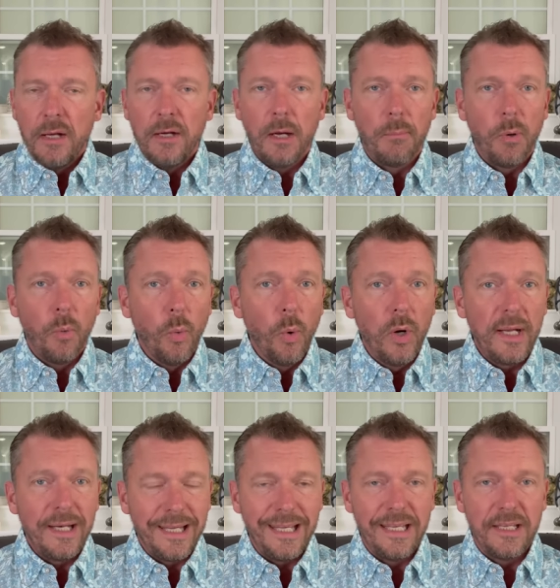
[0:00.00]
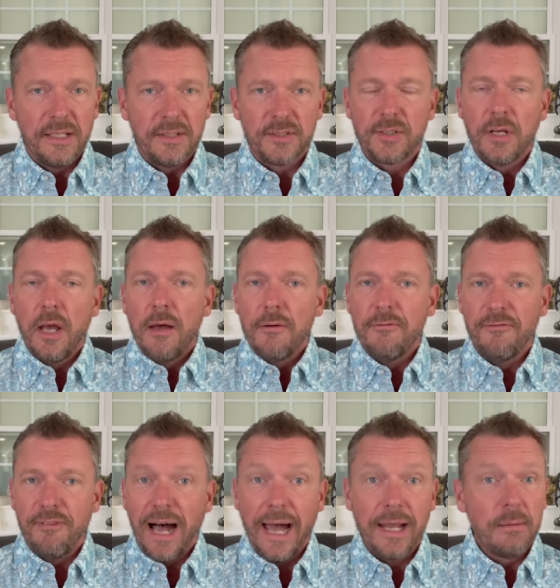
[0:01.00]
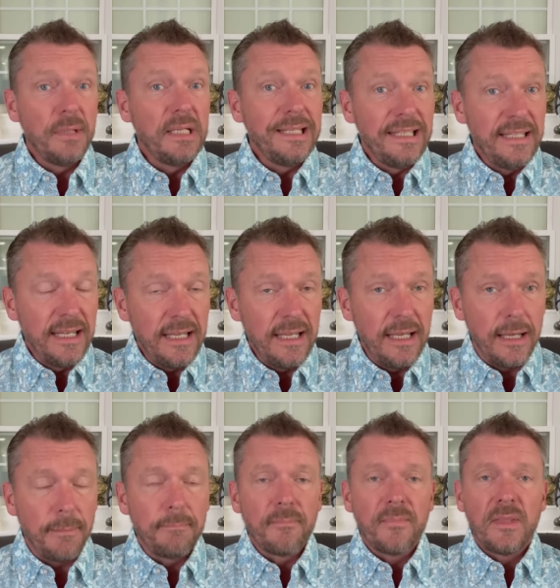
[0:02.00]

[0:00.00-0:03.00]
Number one is vitamin D.